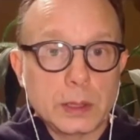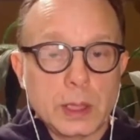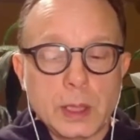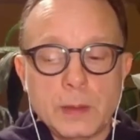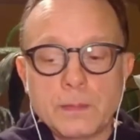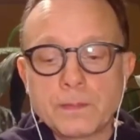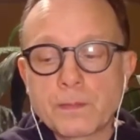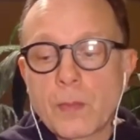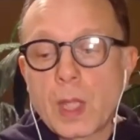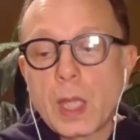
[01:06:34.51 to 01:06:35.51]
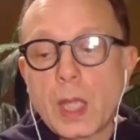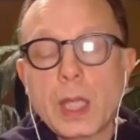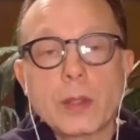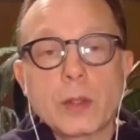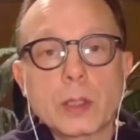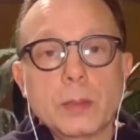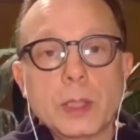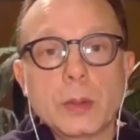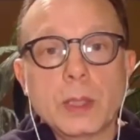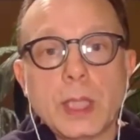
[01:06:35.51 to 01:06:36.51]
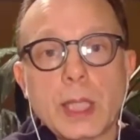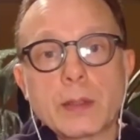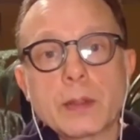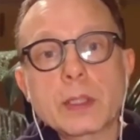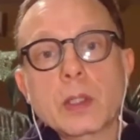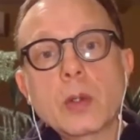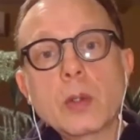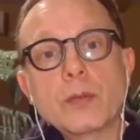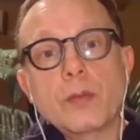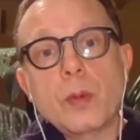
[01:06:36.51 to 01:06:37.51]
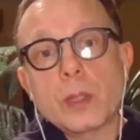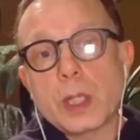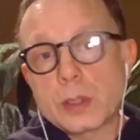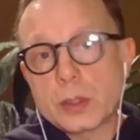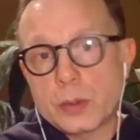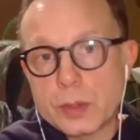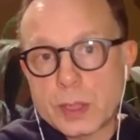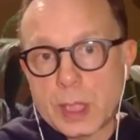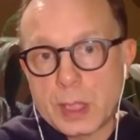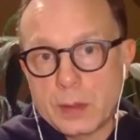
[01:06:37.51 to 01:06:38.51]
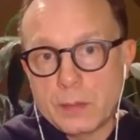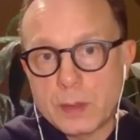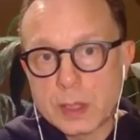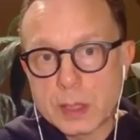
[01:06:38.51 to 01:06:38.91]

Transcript: And they're going to be doing that going forward on Tuesday evening,